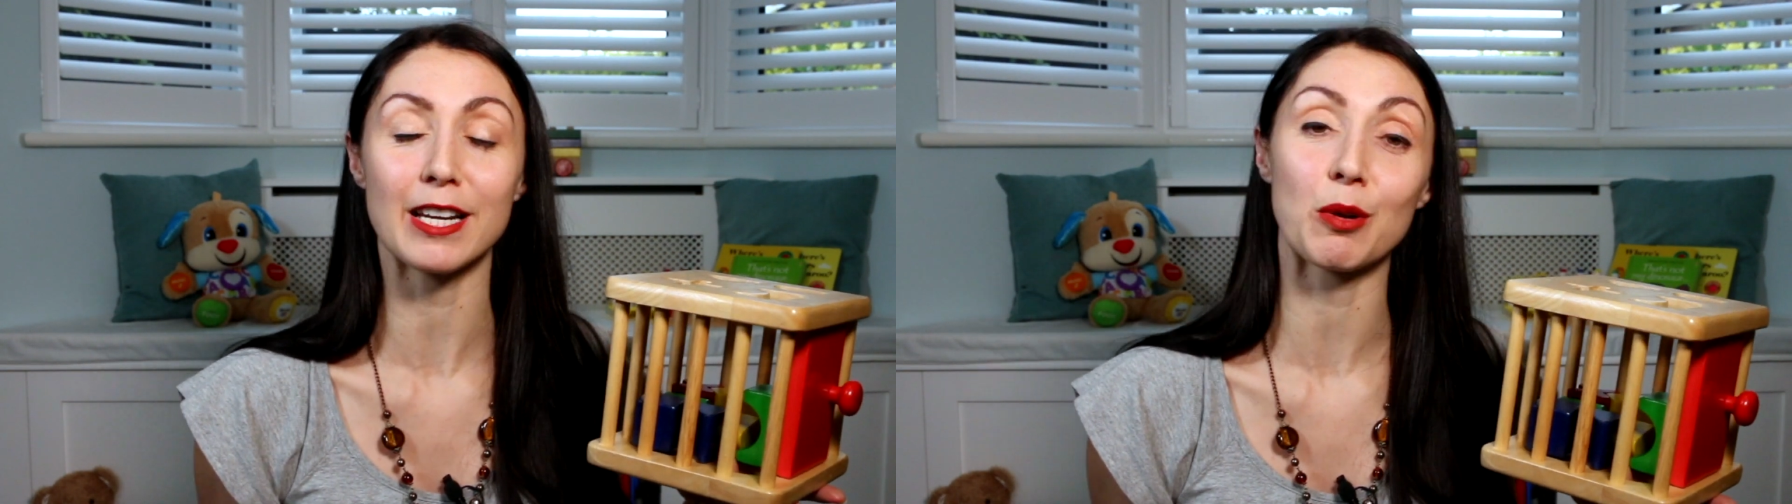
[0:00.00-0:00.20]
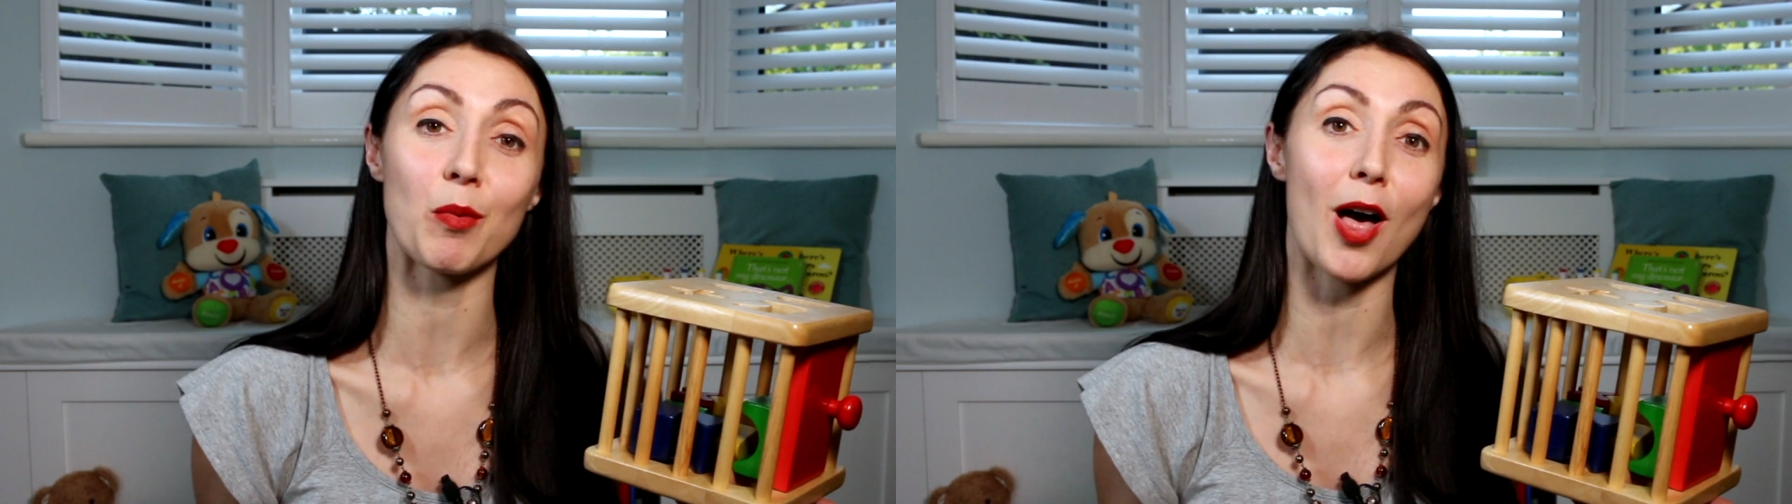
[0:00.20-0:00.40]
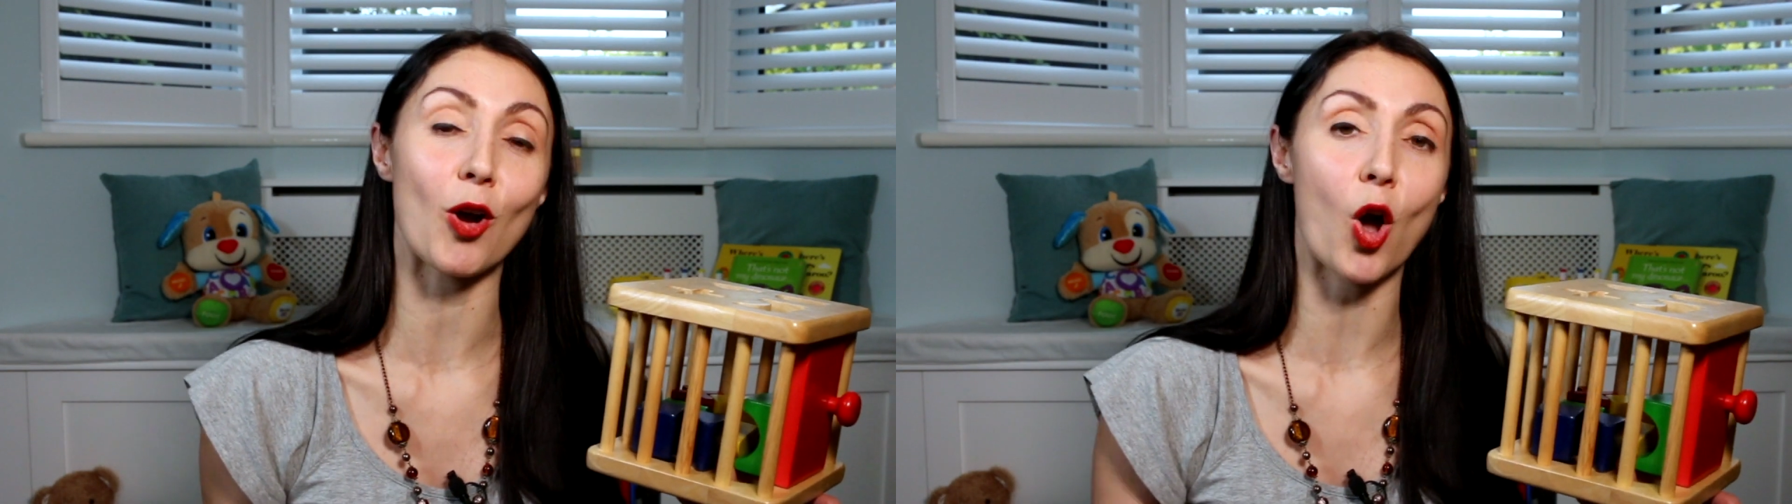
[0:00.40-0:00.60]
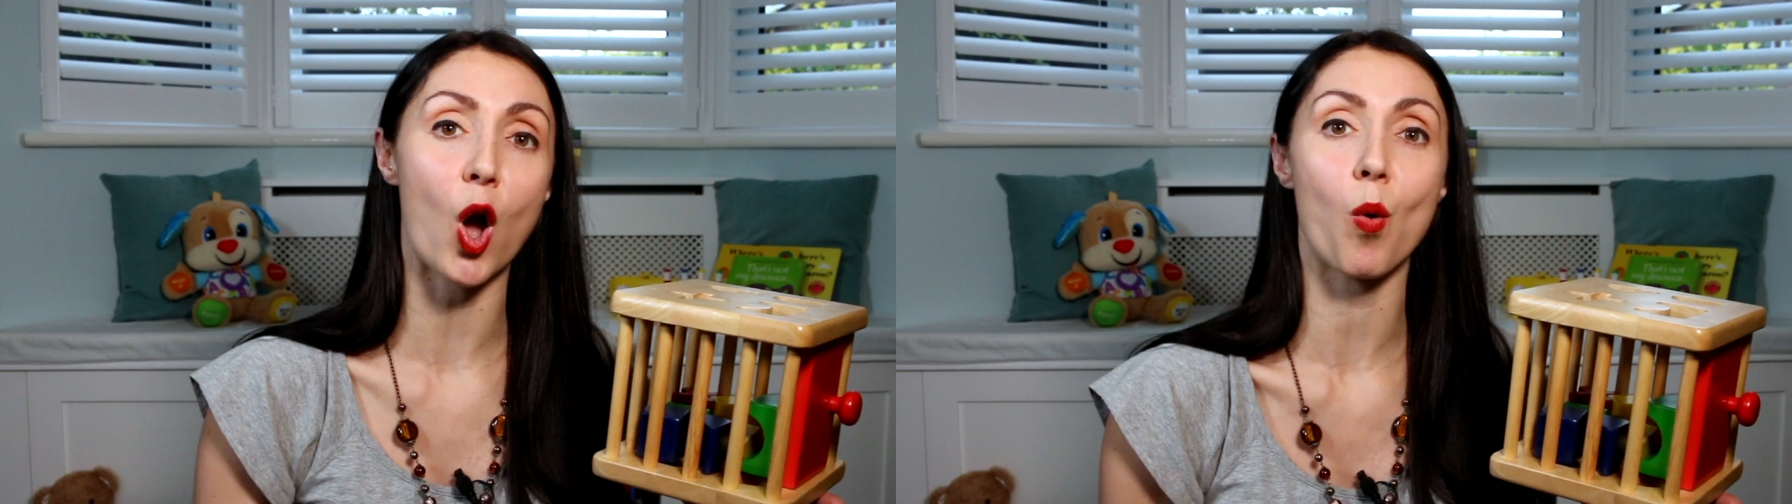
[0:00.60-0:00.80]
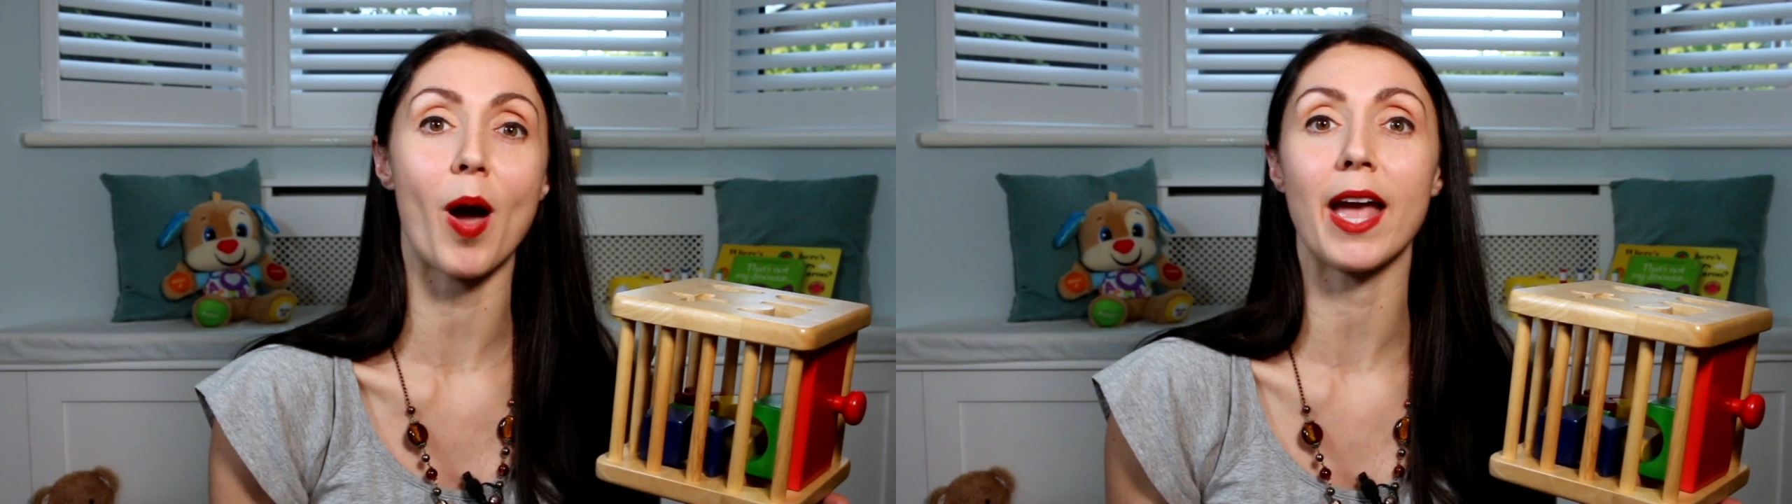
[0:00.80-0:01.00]
little while,
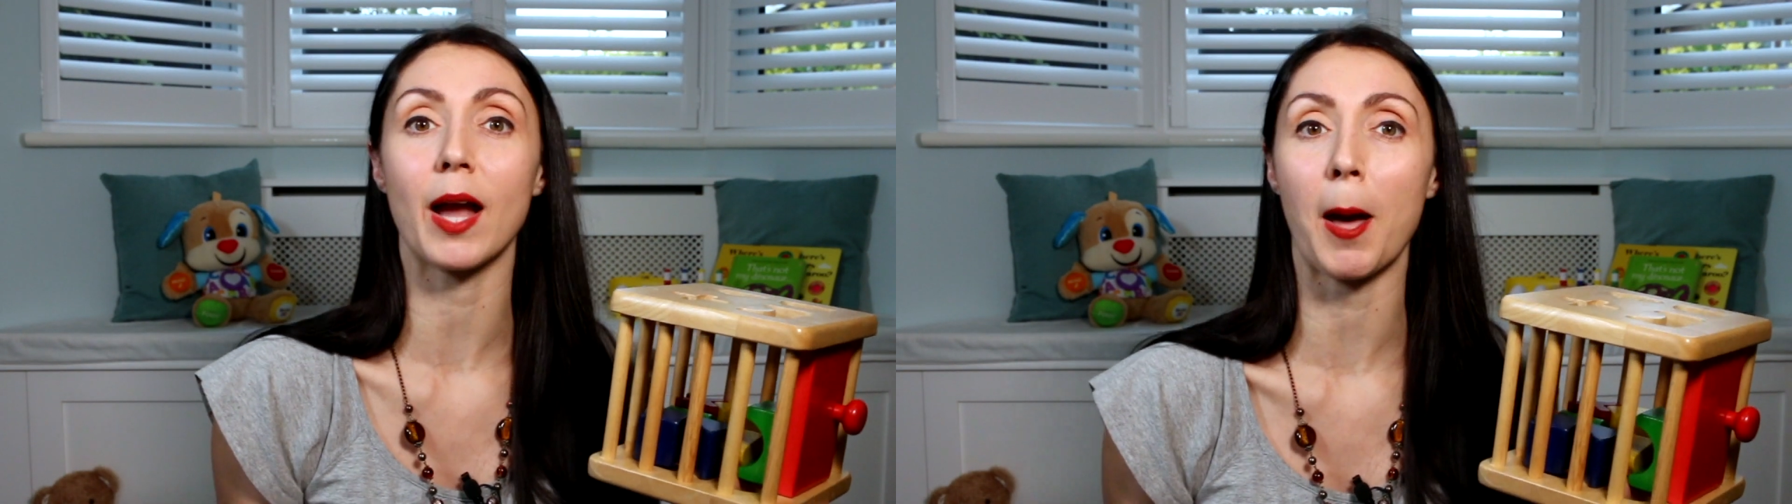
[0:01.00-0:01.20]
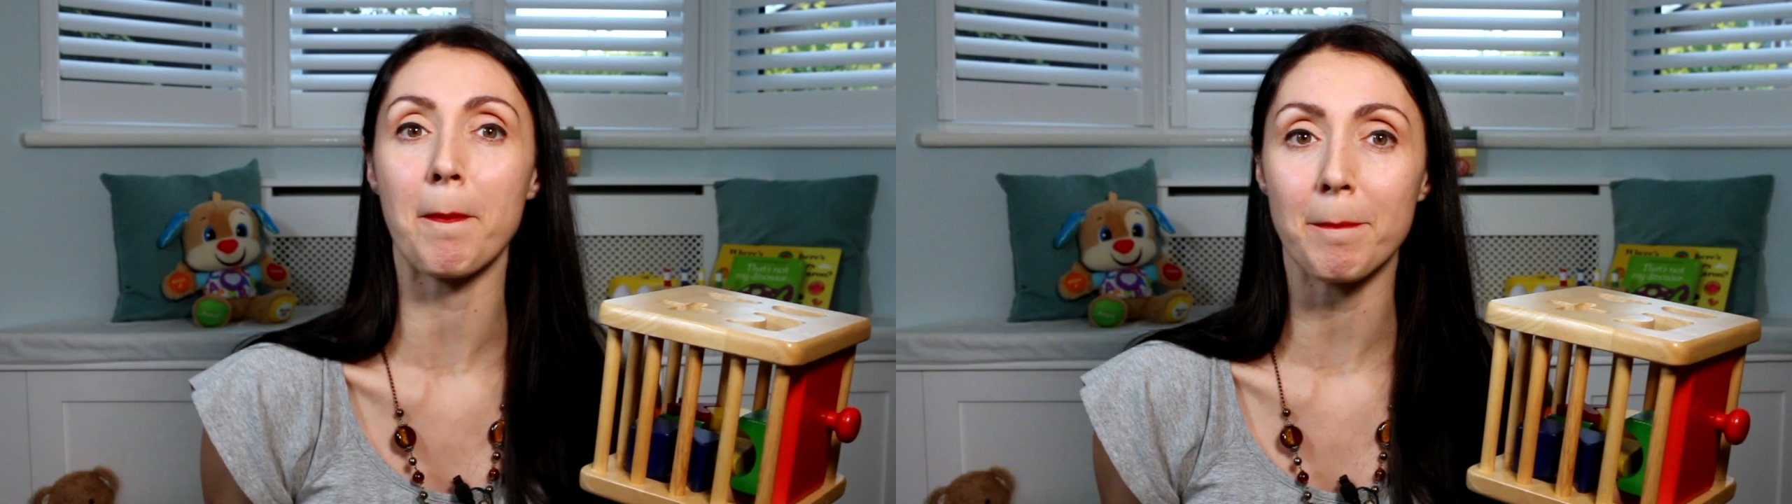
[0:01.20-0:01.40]
go away and come